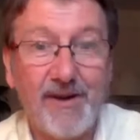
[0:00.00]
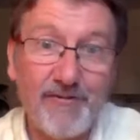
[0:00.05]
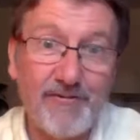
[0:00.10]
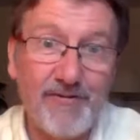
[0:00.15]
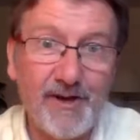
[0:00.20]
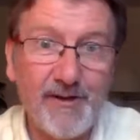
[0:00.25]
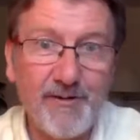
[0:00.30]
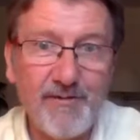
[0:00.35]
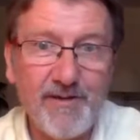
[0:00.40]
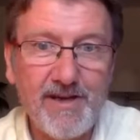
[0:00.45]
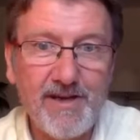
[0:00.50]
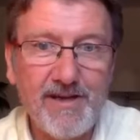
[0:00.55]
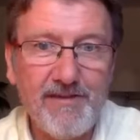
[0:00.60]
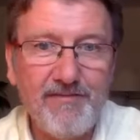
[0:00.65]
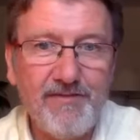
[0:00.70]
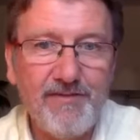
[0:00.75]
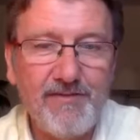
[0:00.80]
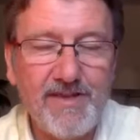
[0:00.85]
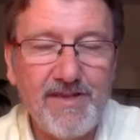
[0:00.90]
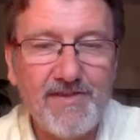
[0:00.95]
or run away
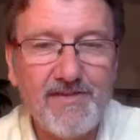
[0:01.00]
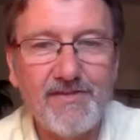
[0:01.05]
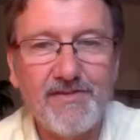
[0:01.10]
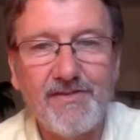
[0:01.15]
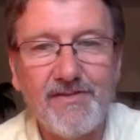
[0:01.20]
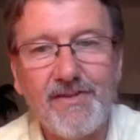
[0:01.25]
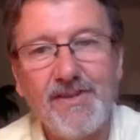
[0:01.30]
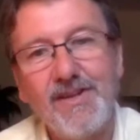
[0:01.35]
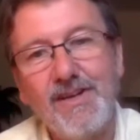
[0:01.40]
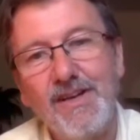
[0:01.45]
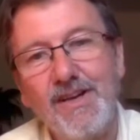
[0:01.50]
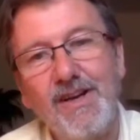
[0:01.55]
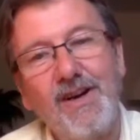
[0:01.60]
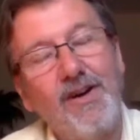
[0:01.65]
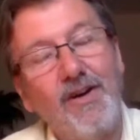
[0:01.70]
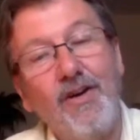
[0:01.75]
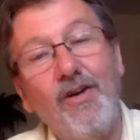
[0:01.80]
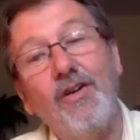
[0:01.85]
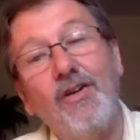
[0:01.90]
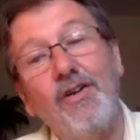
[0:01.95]
if you need to.
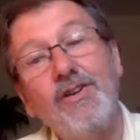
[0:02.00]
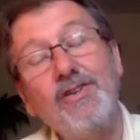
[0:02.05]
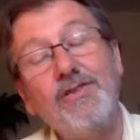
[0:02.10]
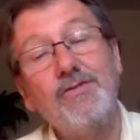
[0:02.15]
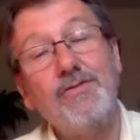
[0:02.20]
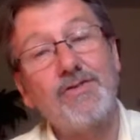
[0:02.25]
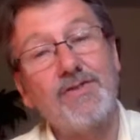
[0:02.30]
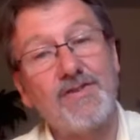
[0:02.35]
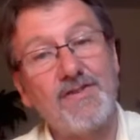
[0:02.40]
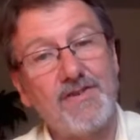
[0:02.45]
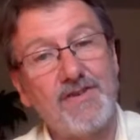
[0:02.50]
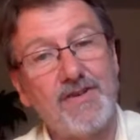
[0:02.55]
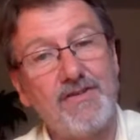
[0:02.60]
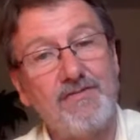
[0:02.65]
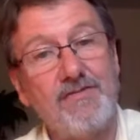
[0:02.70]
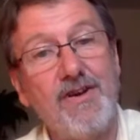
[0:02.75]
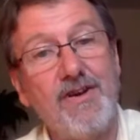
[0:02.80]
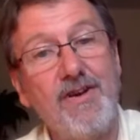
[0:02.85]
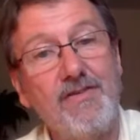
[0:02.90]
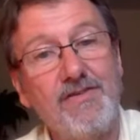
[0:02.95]
Or you can turn
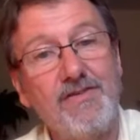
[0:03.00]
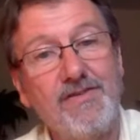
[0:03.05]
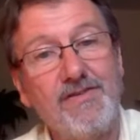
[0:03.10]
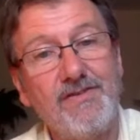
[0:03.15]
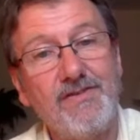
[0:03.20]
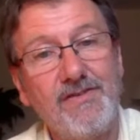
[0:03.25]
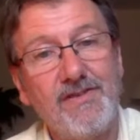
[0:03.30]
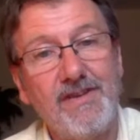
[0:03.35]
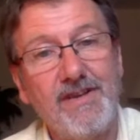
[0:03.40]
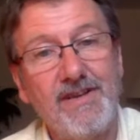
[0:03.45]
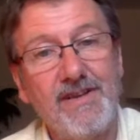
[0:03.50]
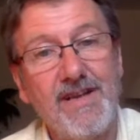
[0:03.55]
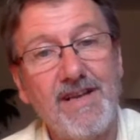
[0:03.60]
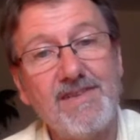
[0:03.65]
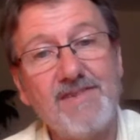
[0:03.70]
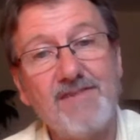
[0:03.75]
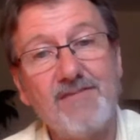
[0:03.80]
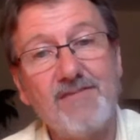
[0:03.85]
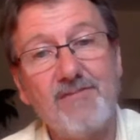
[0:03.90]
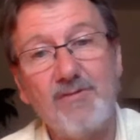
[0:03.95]
around and
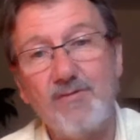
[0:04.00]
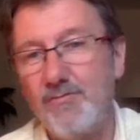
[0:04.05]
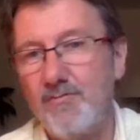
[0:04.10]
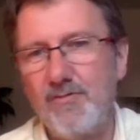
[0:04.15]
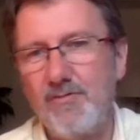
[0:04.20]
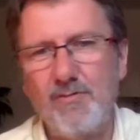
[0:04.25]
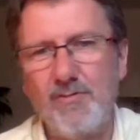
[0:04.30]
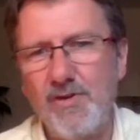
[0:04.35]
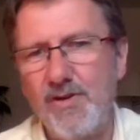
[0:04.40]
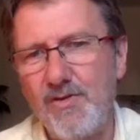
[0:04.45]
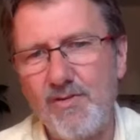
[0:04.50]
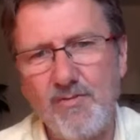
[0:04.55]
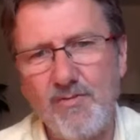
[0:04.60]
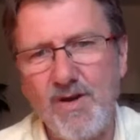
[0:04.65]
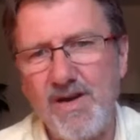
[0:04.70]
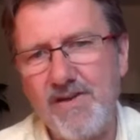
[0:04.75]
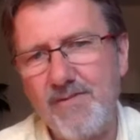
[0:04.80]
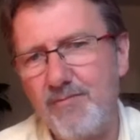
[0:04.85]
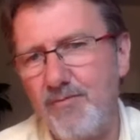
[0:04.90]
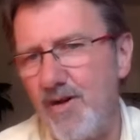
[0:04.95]
ask them, well, you know,
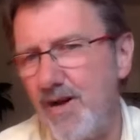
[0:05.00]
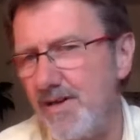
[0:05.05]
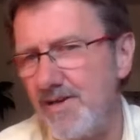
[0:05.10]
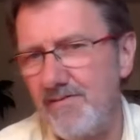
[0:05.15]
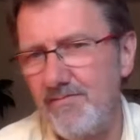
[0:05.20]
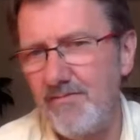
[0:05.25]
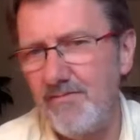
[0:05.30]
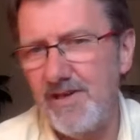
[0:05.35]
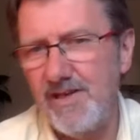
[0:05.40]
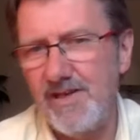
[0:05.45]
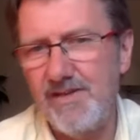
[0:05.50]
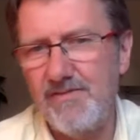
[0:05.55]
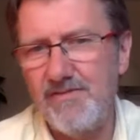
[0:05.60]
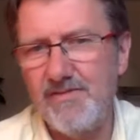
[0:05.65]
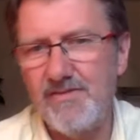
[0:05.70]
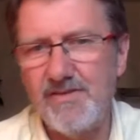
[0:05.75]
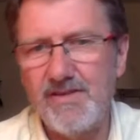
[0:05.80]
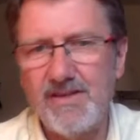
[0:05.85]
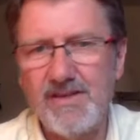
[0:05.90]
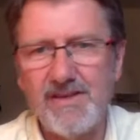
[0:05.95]
why are you
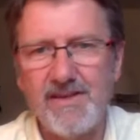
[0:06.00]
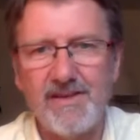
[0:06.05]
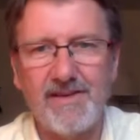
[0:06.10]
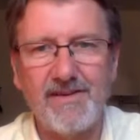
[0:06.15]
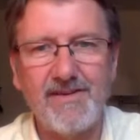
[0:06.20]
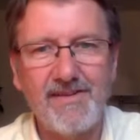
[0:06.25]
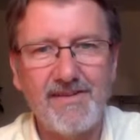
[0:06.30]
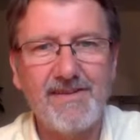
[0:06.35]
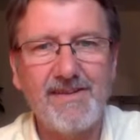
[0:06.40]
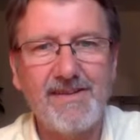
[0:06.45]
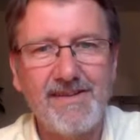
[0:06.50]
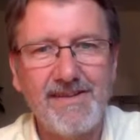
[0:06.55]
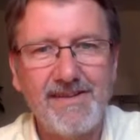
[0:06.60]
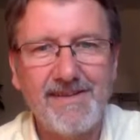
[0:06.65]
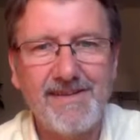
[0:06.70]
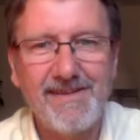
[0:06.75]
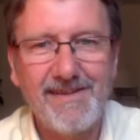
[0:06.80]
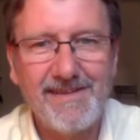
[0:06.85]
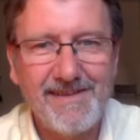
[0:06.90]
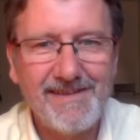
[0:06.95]
doing that?
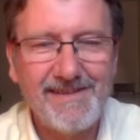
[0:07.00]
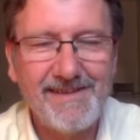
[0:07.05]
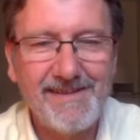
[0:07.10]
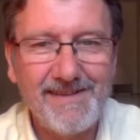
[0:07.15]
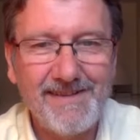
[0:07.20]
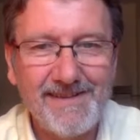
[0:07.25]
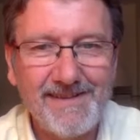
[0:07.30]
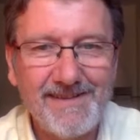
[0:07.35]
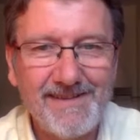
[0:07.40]
Yeah.